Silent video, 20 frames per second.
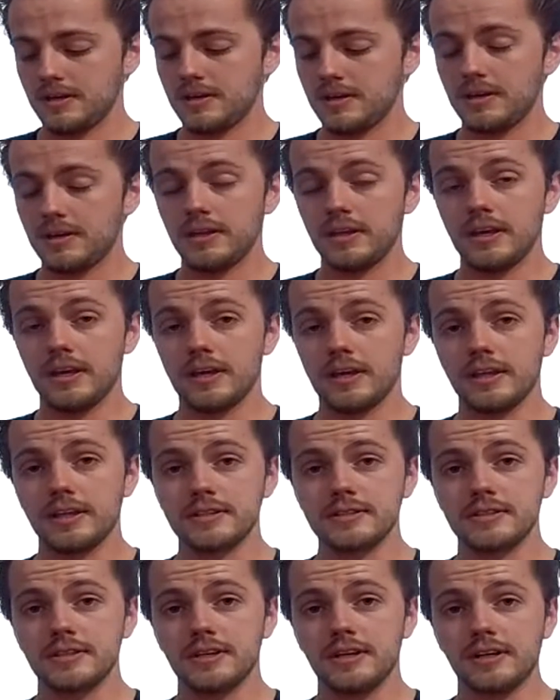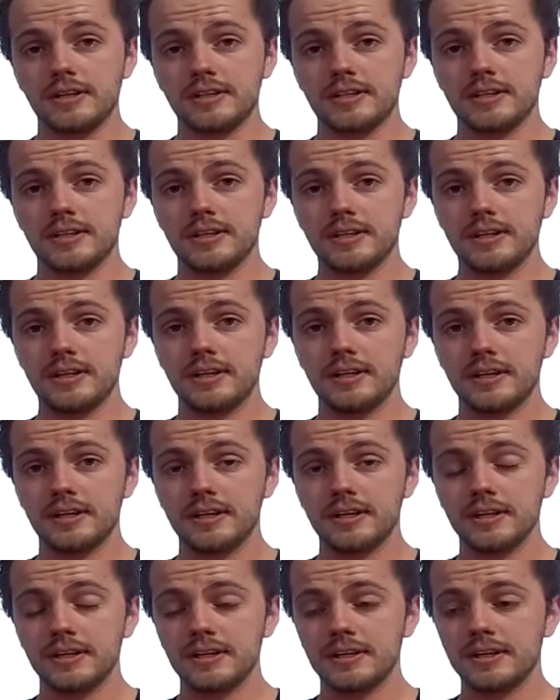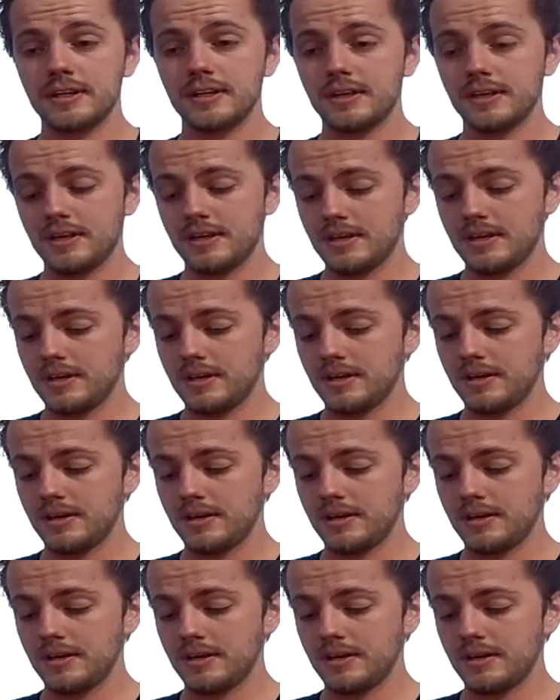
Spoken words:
Yeah, that sucked. My